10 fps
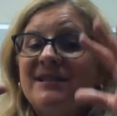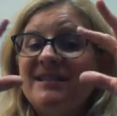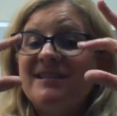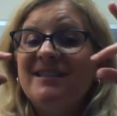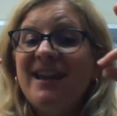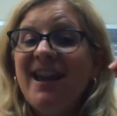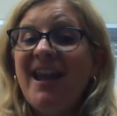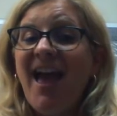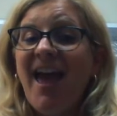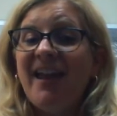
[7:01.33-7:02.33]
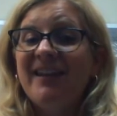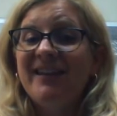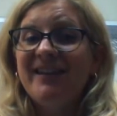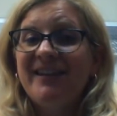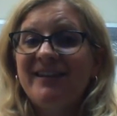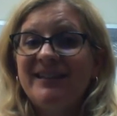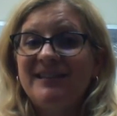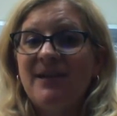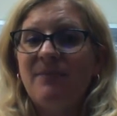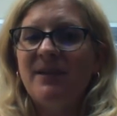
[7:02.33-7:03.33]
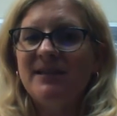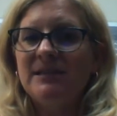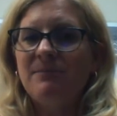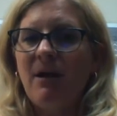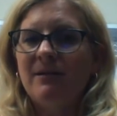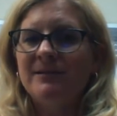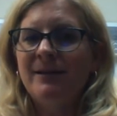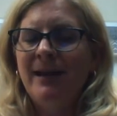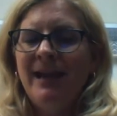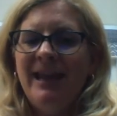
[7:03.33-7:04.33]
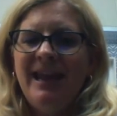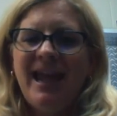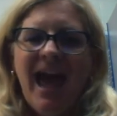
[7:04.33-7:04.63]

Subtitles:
Stan did something smart. He